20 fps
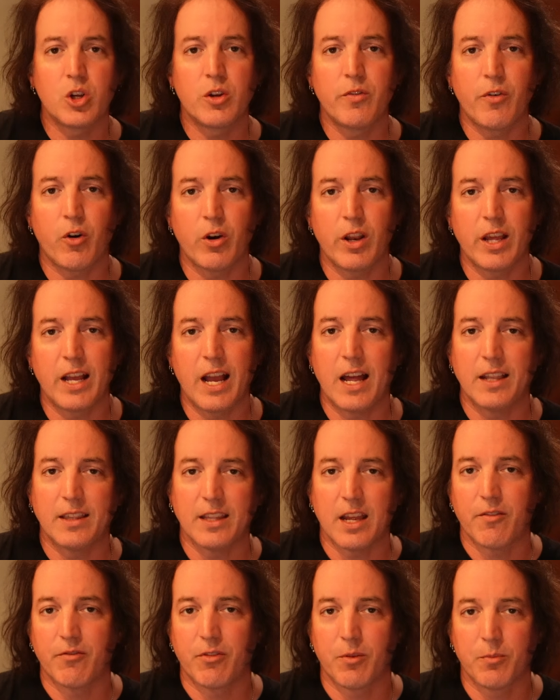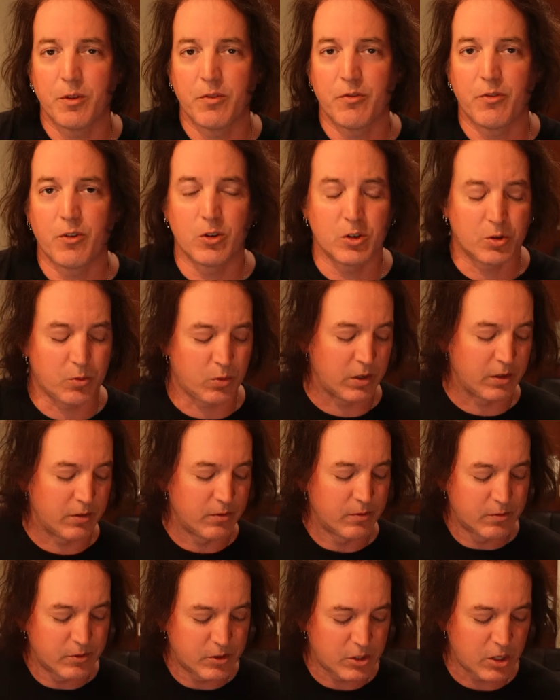you've already got that from the first one.
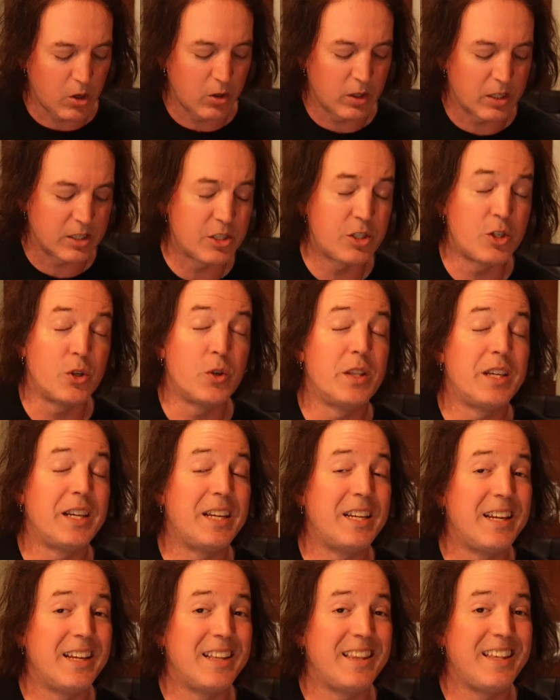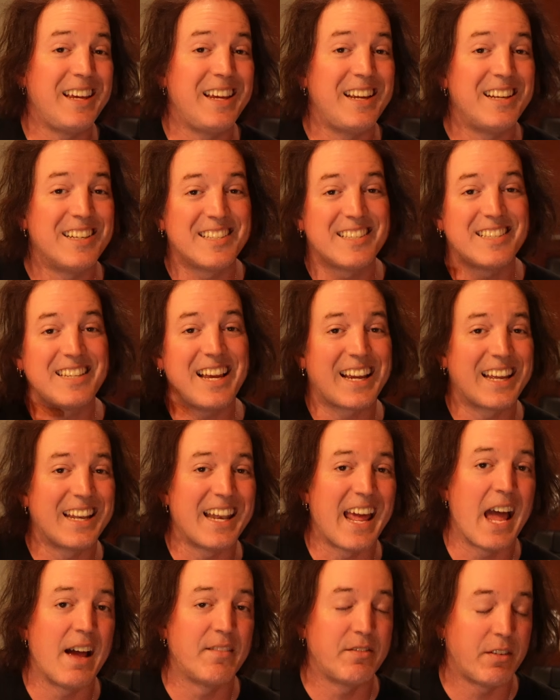So let's do the second
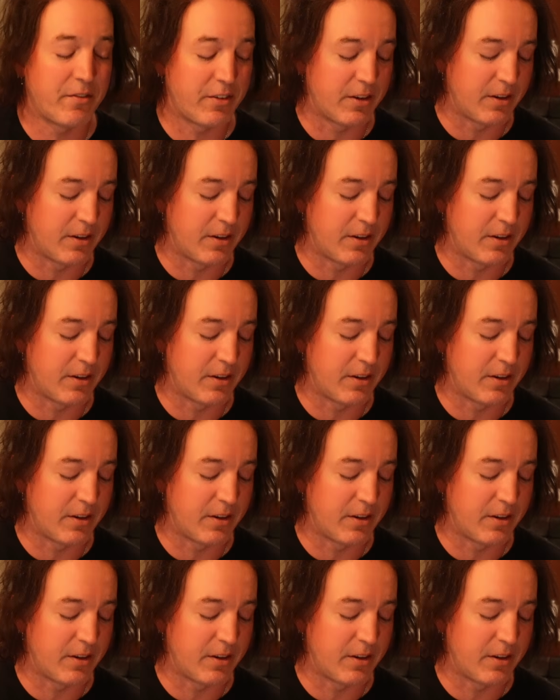half of